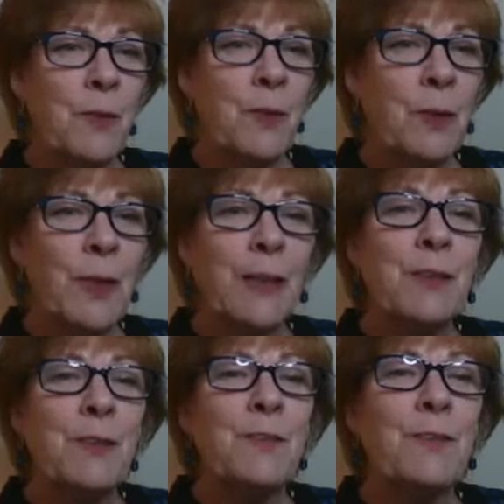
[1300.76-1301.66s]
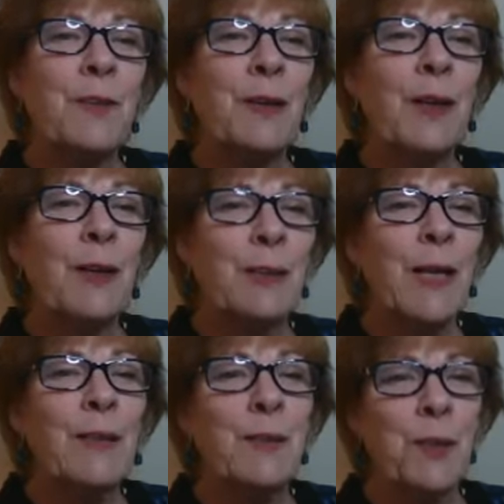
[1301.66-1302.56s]
collective
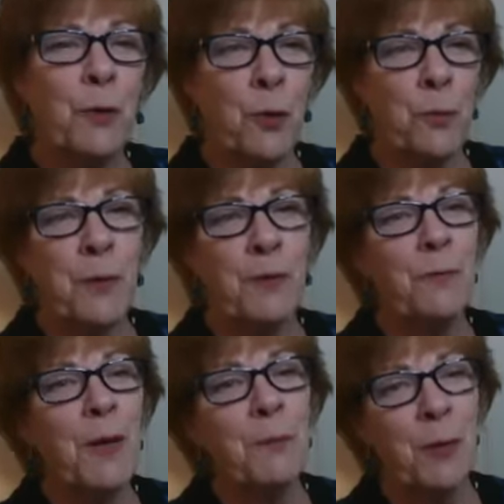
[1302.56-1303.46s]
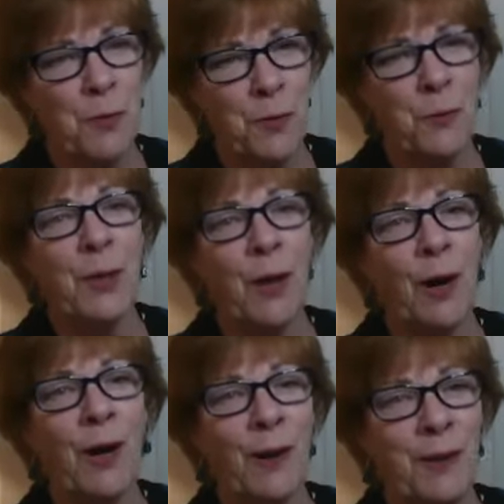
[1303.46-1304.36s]
eclectic group of members that we
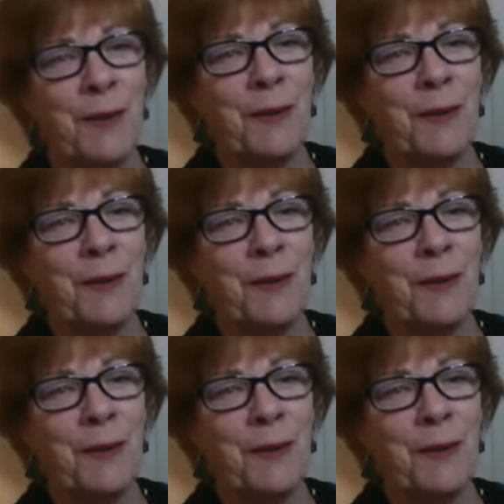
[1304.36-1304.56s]
are.